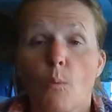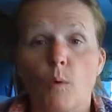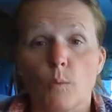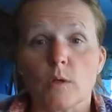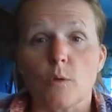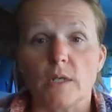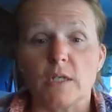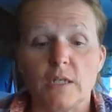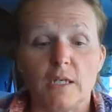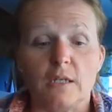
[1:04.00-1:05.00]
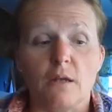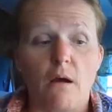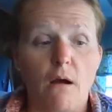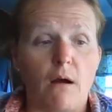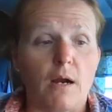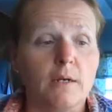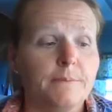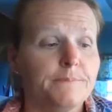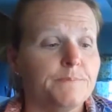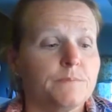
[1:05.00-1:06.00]
what we're going to need are
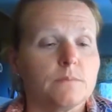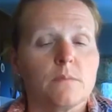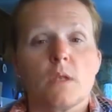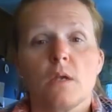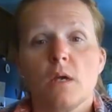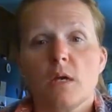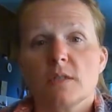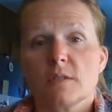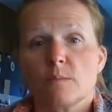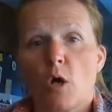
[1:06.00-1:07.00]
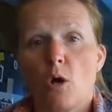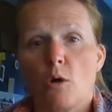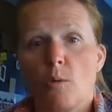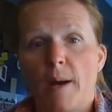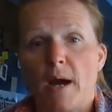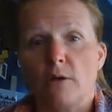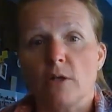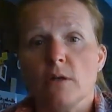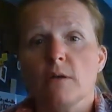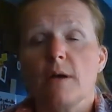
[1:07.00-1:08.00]
some cocoa
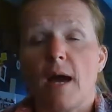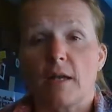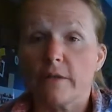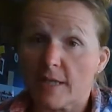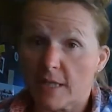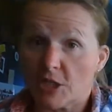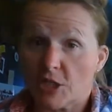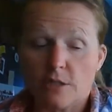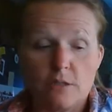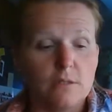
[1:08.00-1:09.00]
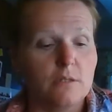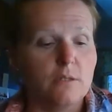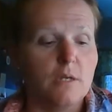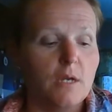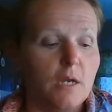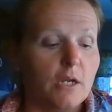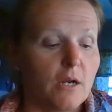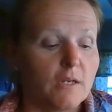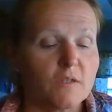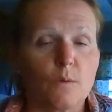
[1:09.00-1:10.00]
powder out of the kitchen.
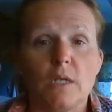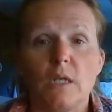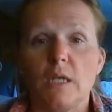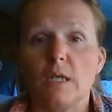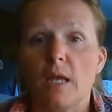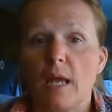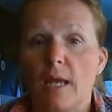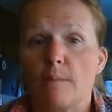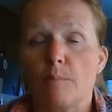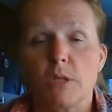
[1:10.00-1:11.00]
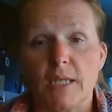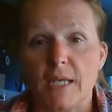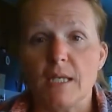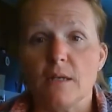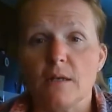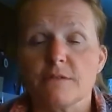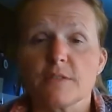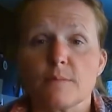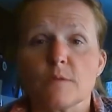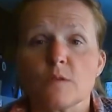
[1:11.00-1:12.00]
You're also going to need a plate of
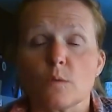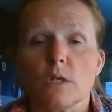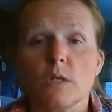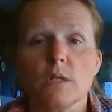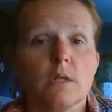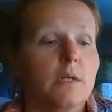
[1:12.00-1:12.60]
some sort.